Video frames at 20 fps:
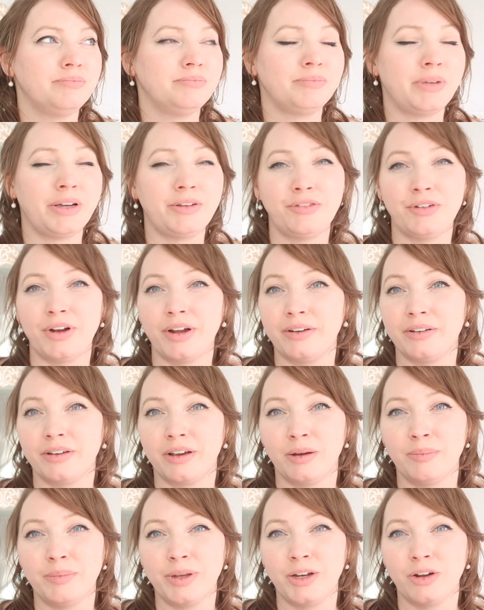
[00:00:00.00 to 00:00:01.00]
my friend
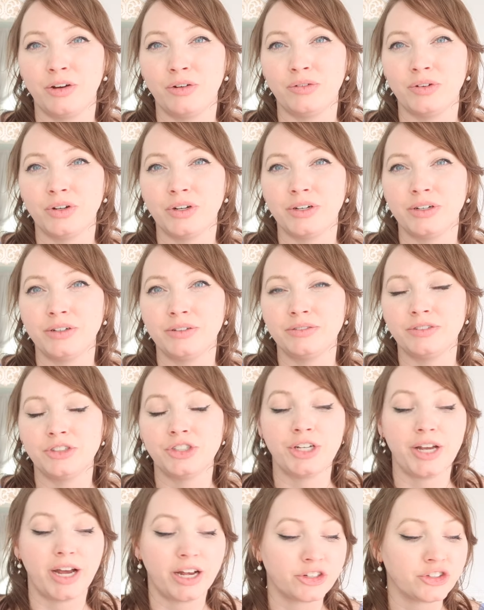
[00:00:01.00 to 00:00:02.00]
coming over.
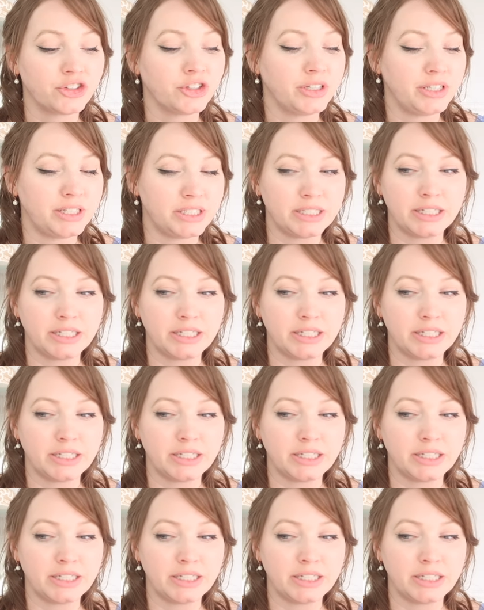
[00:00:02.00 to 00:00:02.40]
She actually